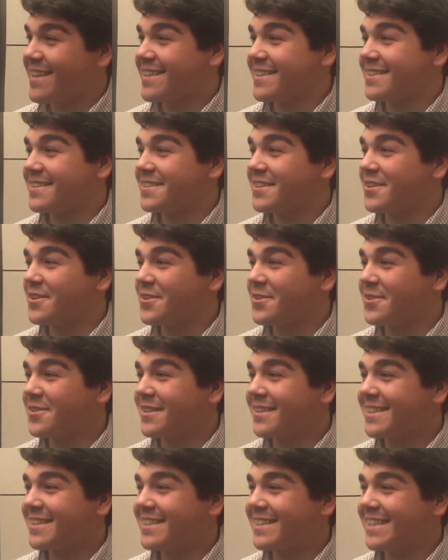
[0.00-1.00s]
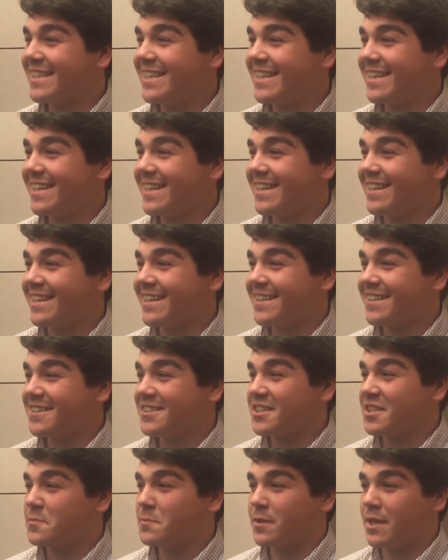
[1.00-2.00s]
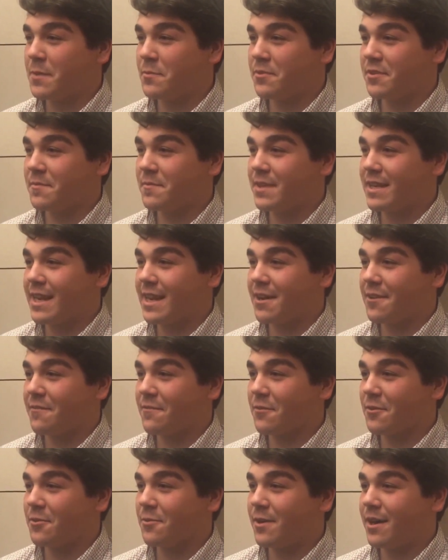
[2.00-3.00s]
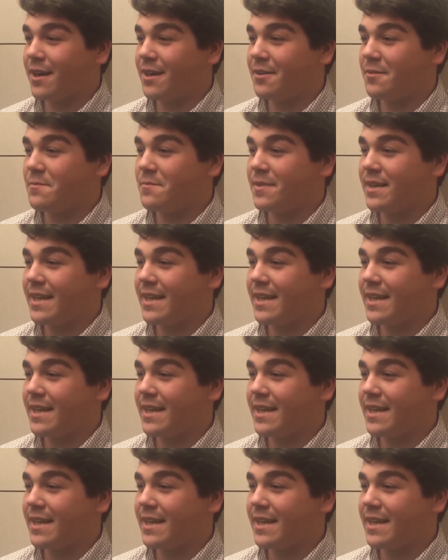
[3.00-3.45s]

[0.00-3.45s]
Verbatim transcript: And so she's put up with me now for a while,